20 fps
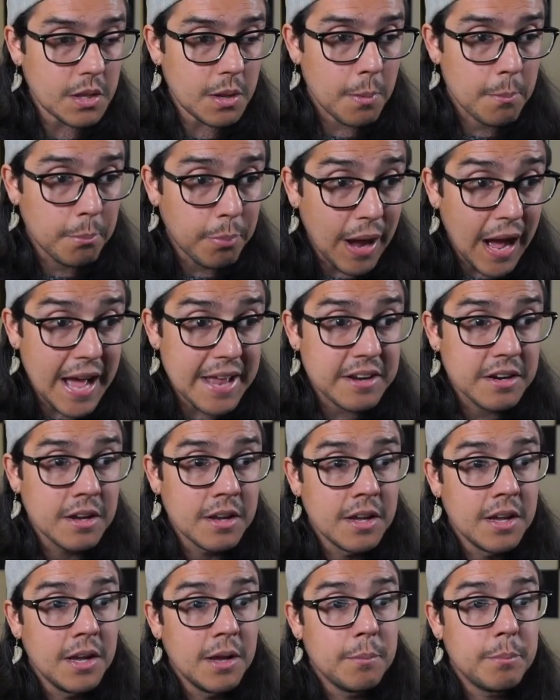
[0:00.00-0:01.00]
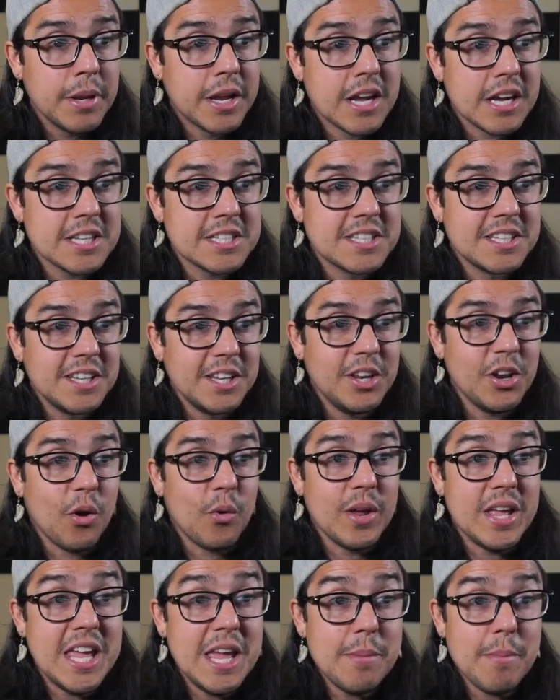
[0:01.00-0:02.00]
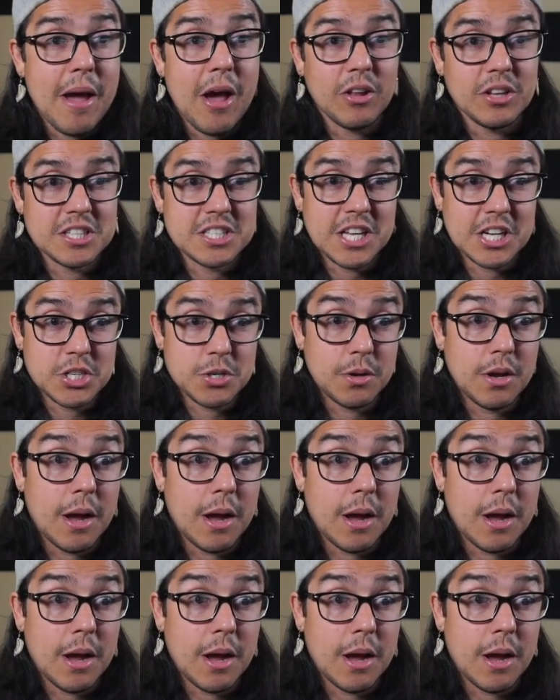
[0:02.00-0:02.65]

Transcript: But because, email is such